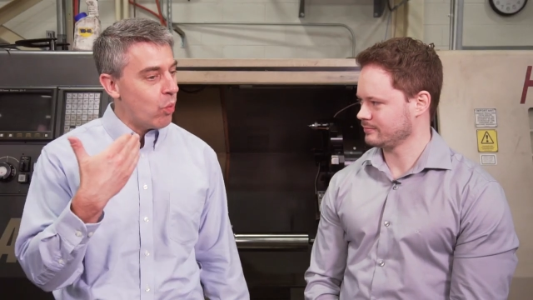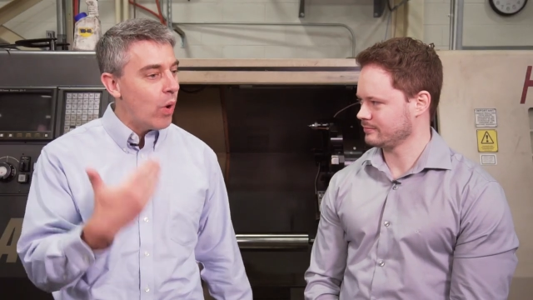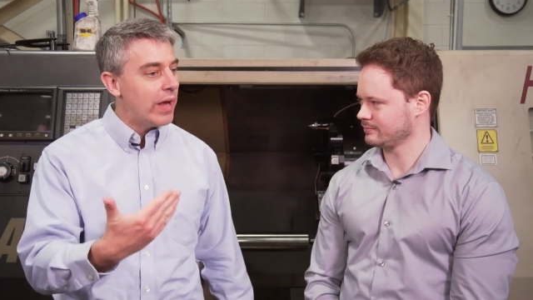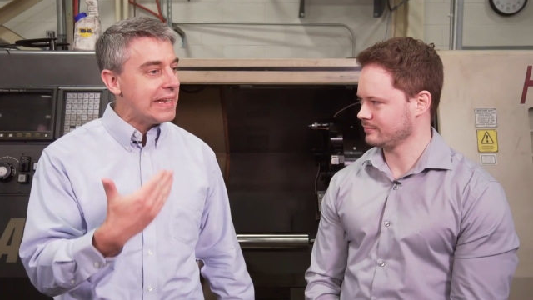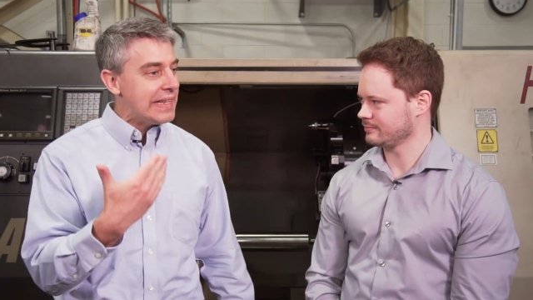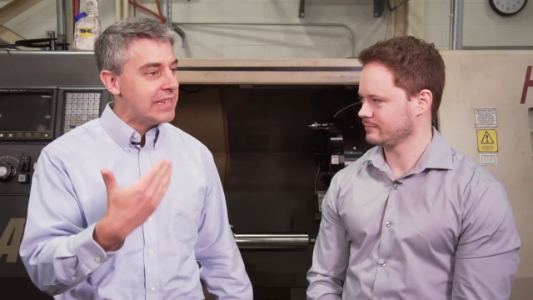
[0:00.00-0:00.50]

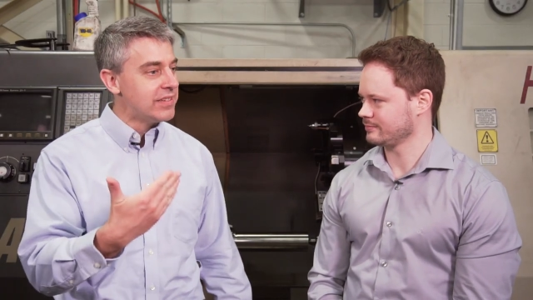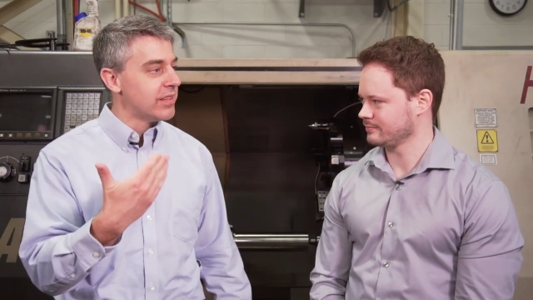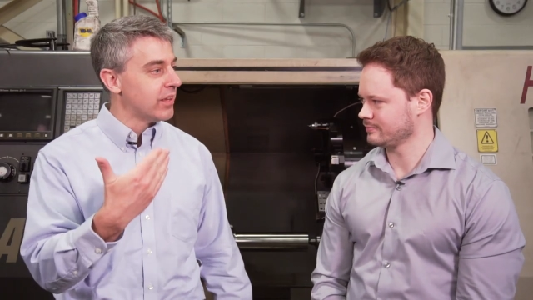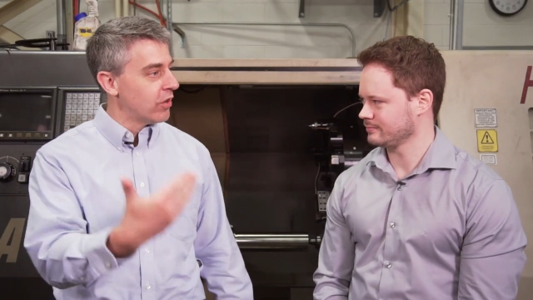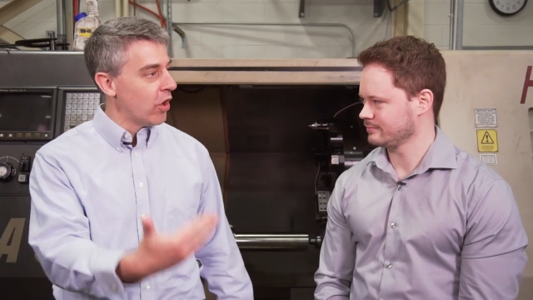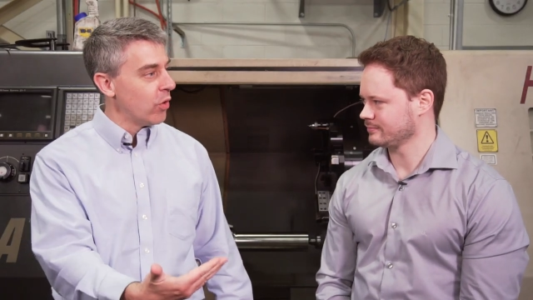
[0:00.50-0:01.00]
Speaker 1: What is
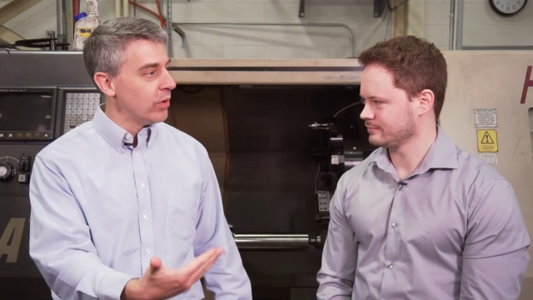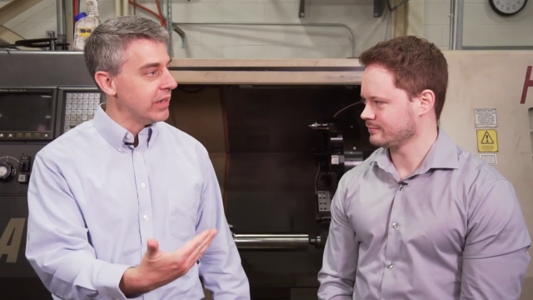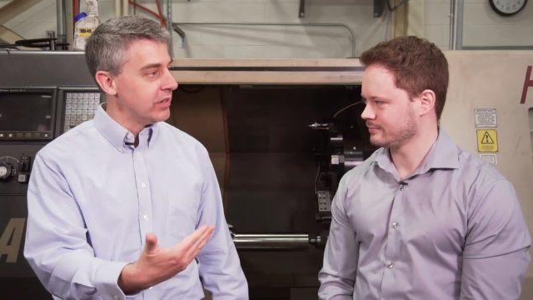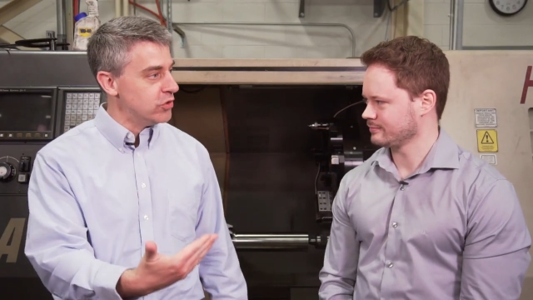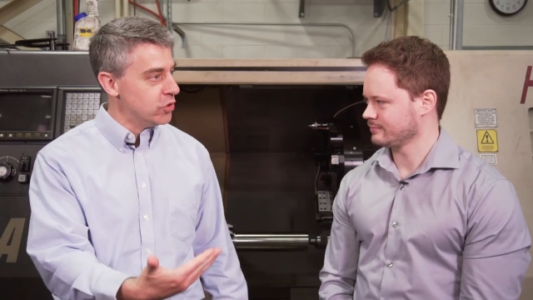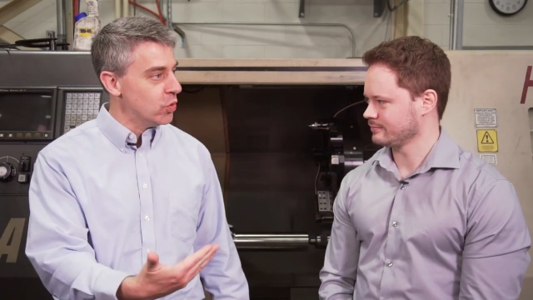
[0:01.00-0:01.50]
the
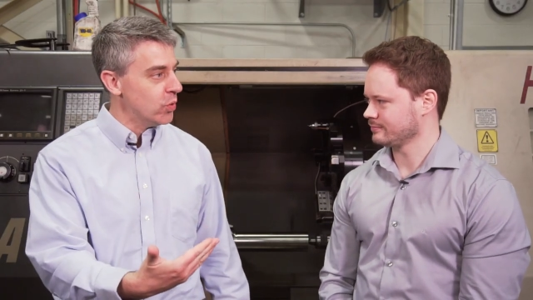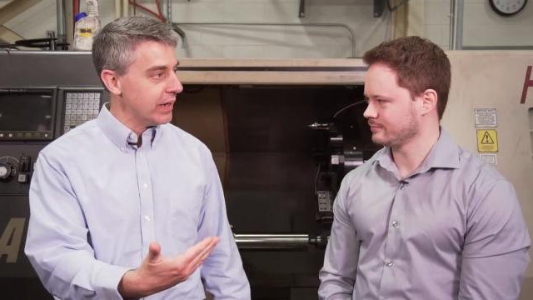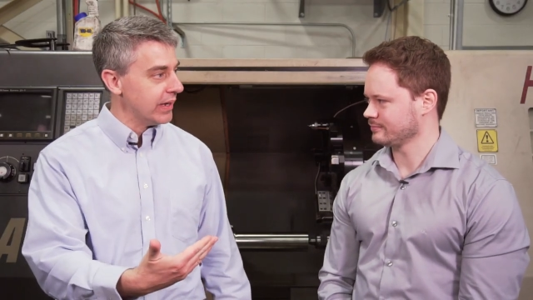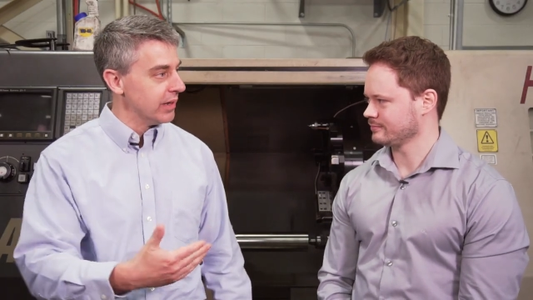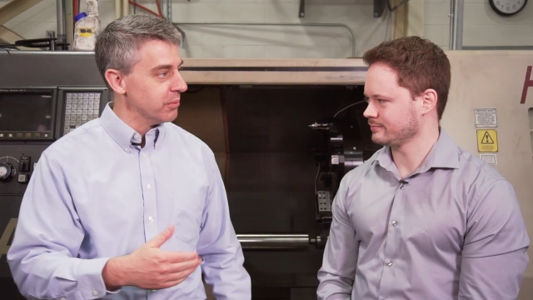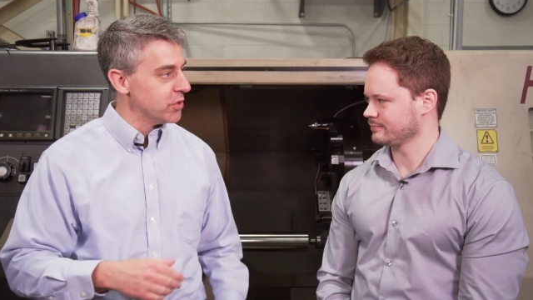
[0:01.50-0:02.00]
coating
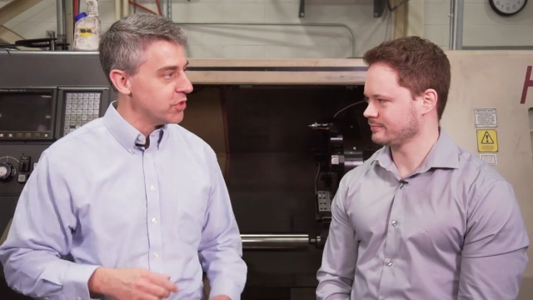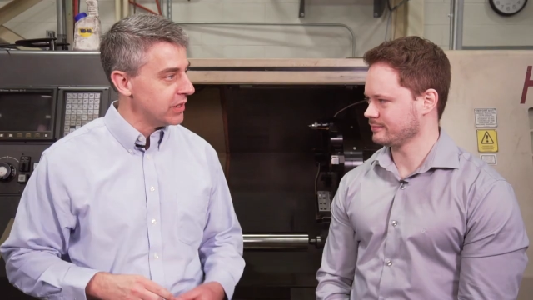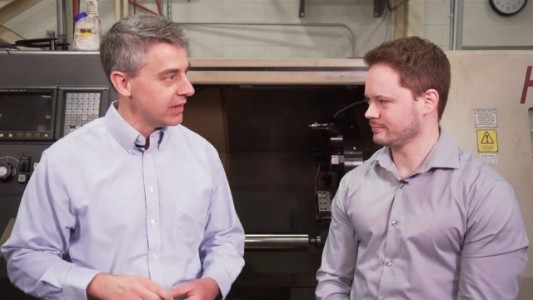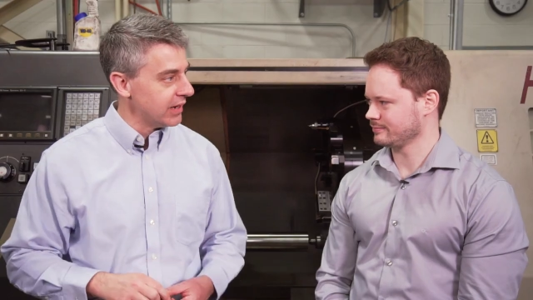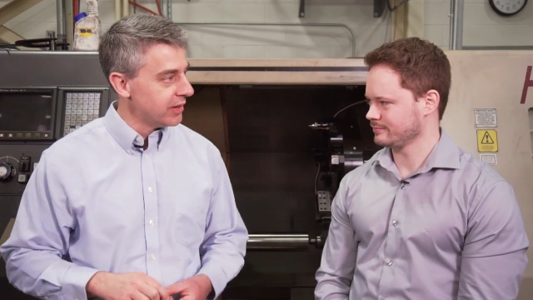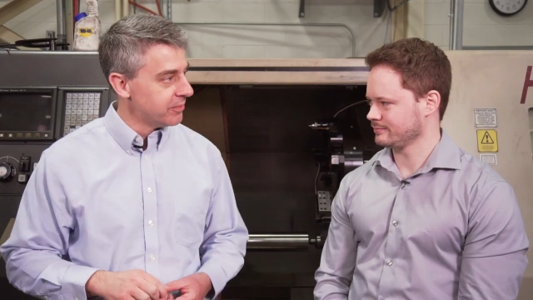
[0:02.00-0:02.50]
doing in
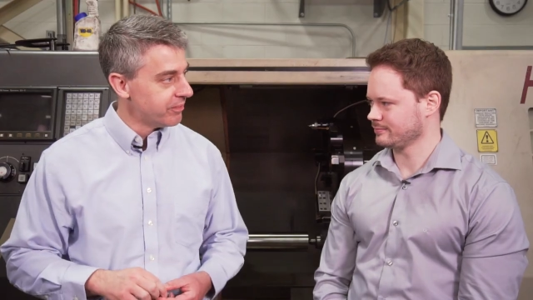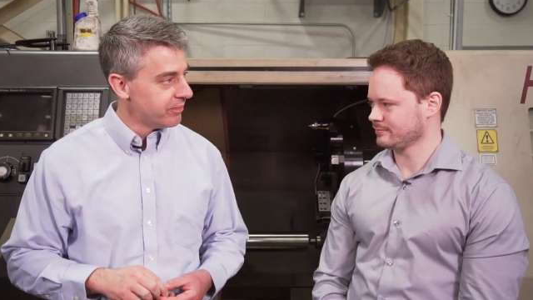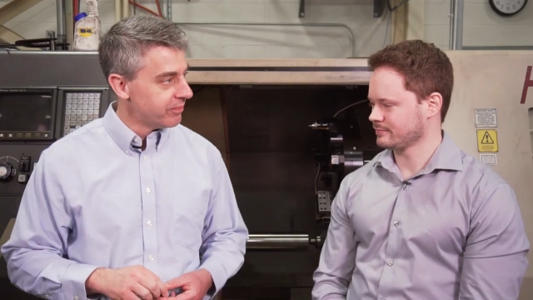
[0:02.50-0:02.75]
machining?